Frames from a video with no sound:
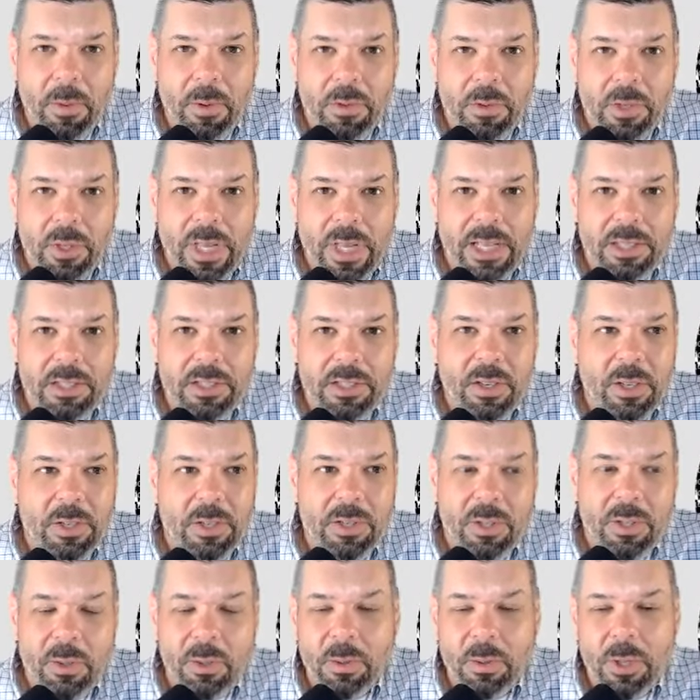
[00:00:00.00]
that's
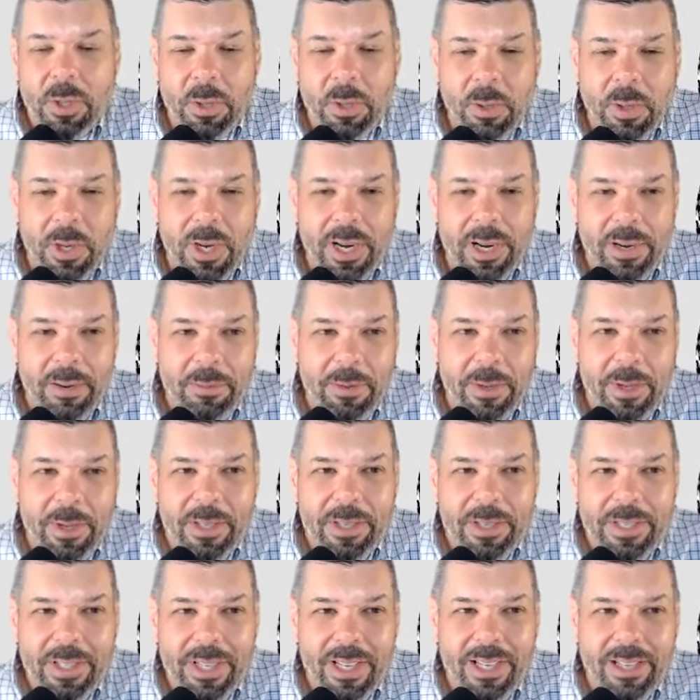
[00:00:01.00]
also, kind of
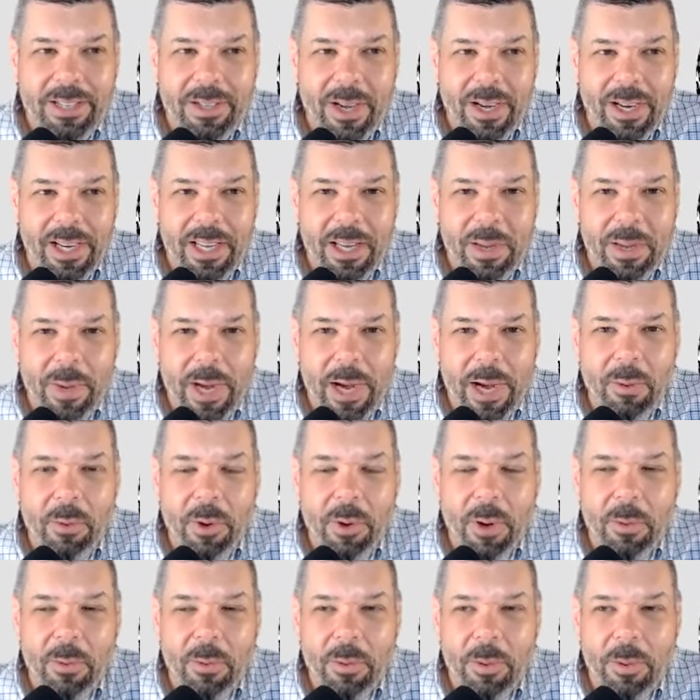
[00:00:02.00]
talking about
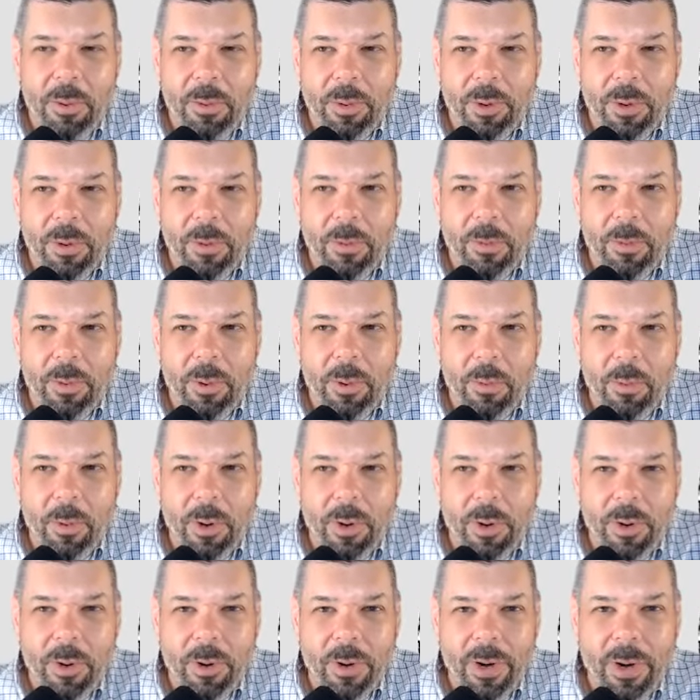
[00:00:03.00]
where we
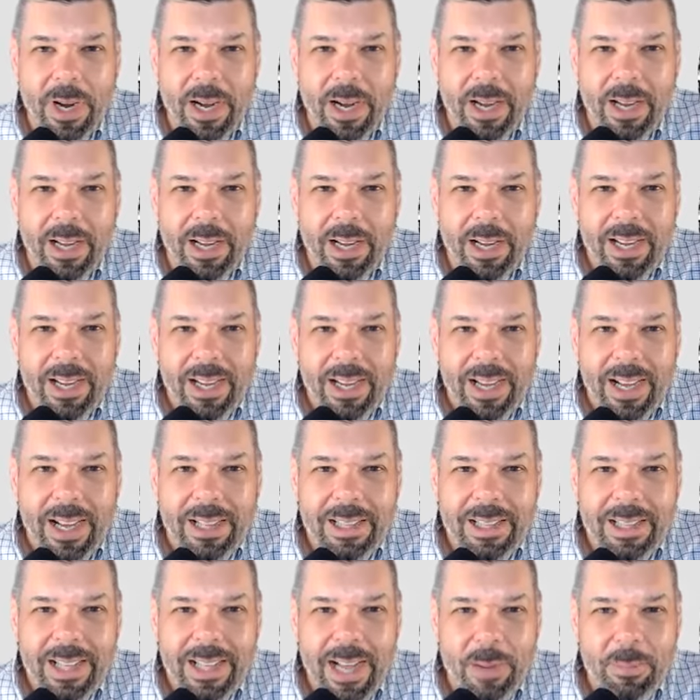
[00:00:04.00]
were at
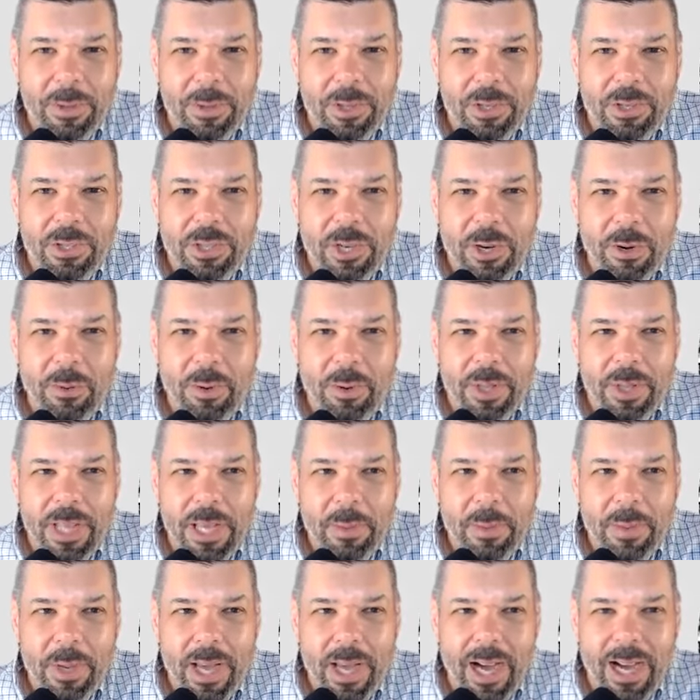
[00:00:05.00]
the top of the show with
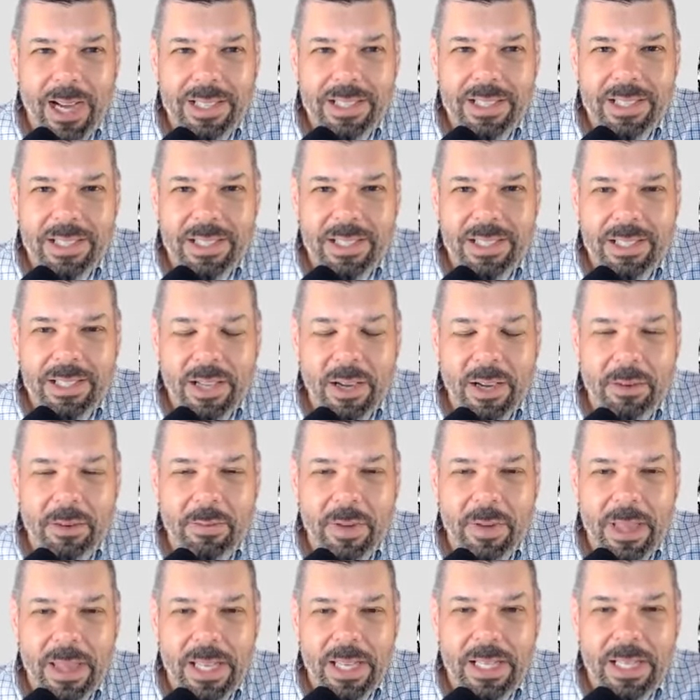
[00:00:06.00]
APIs and stuff.
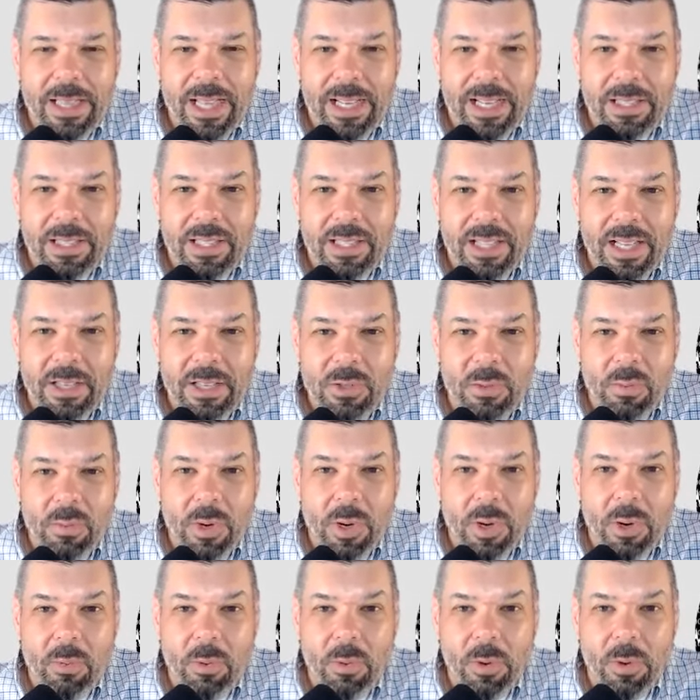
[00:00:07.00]
I think that's
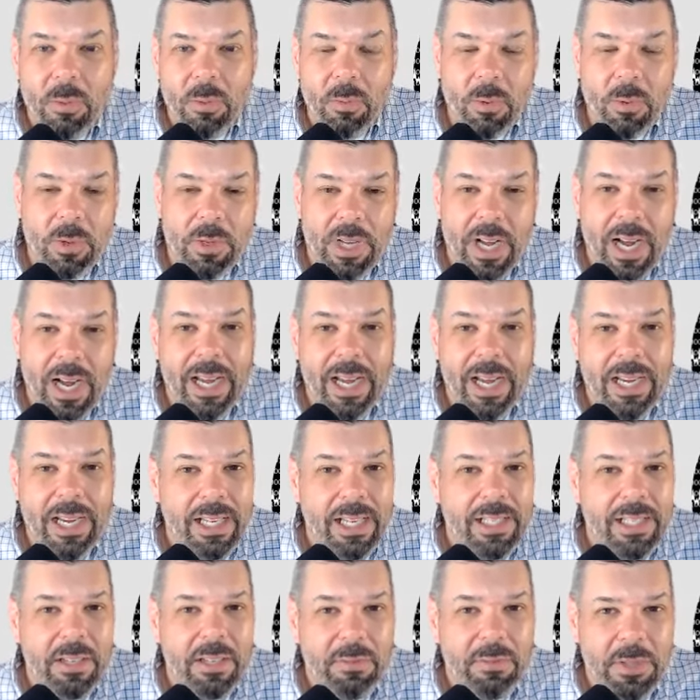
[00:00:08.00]
where we're tying
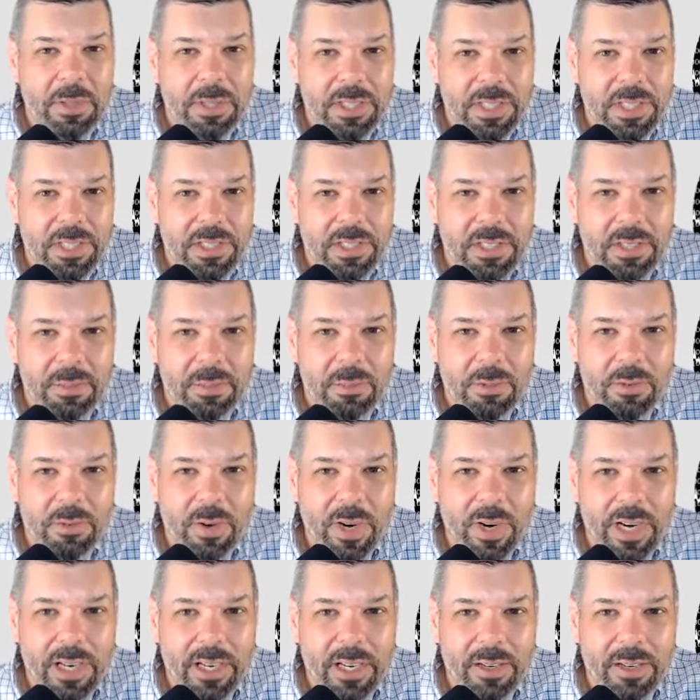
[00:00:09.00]
in different systems,
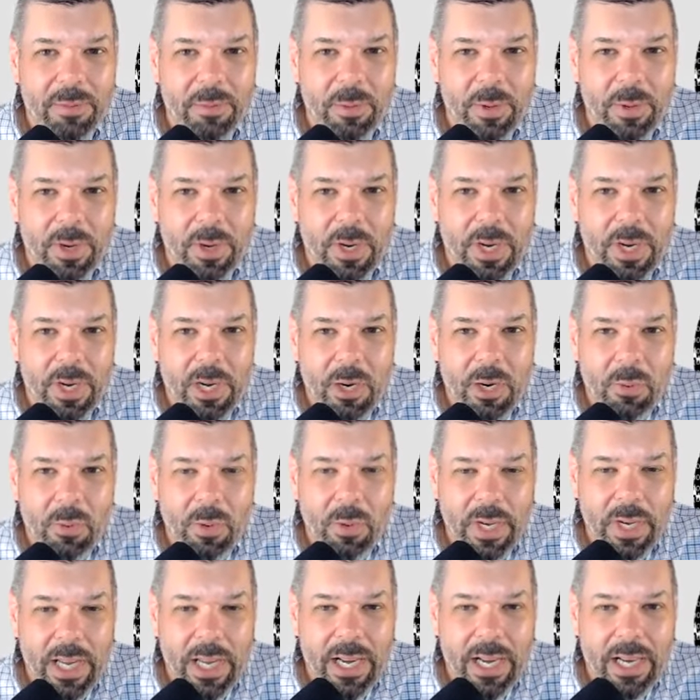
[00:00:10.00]
right? And we're
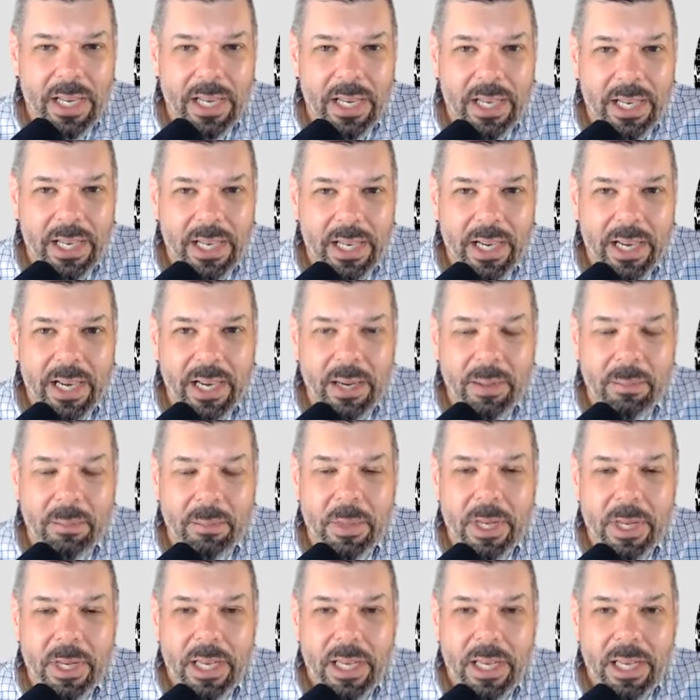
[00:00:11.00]
getting
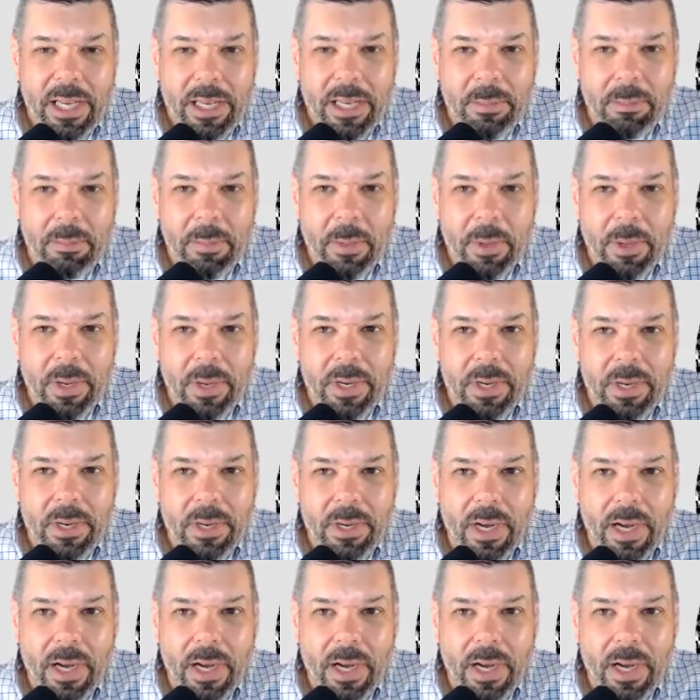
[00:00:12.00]
input,